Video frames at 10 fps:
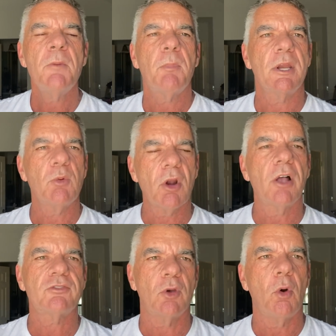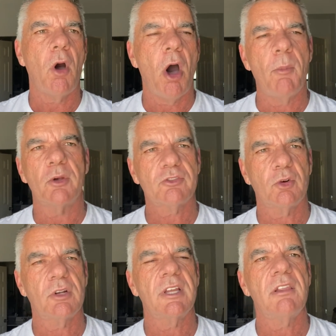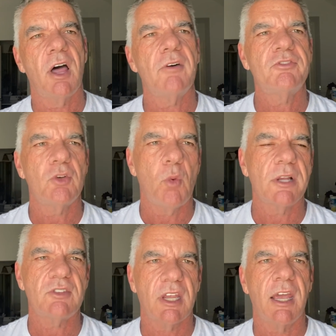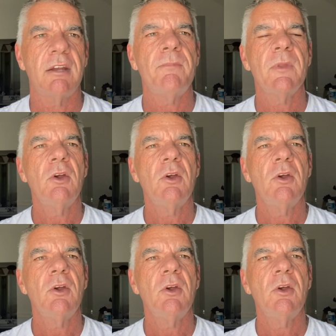But he would also almost certainly love to once again